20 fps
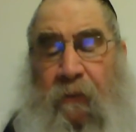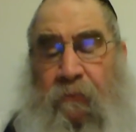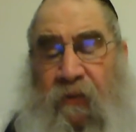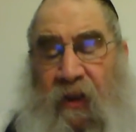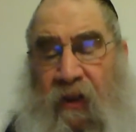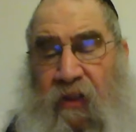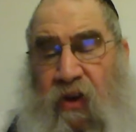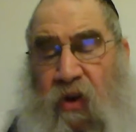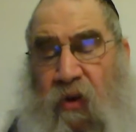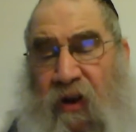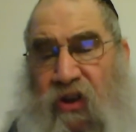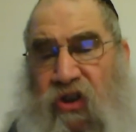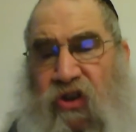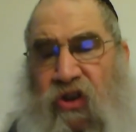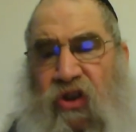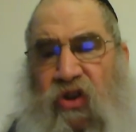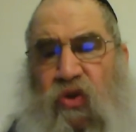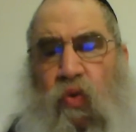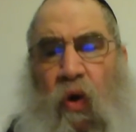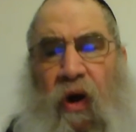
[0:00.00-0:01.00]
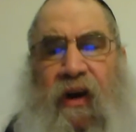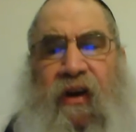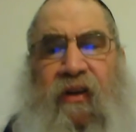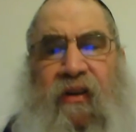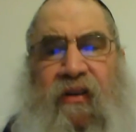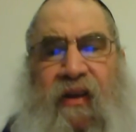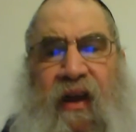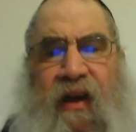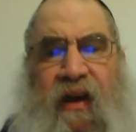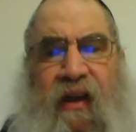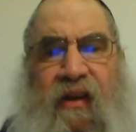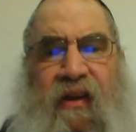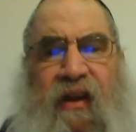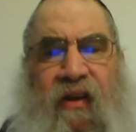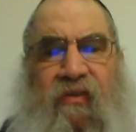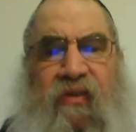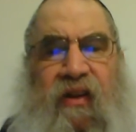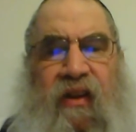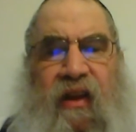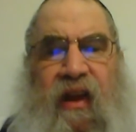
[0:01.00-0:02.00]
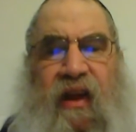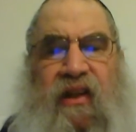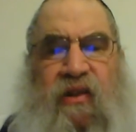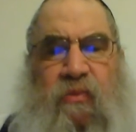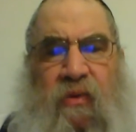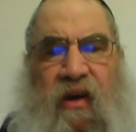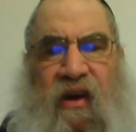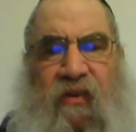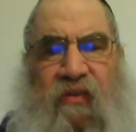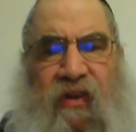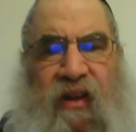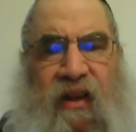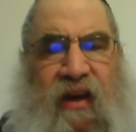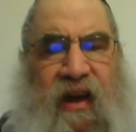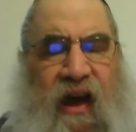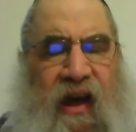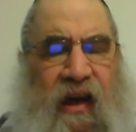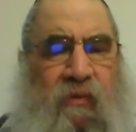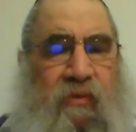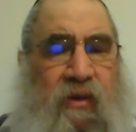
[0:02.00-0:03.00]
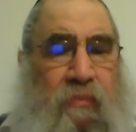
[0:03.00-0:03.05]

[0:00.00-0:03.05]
Now the question is, why do you take out chavili etzim chavili kanim?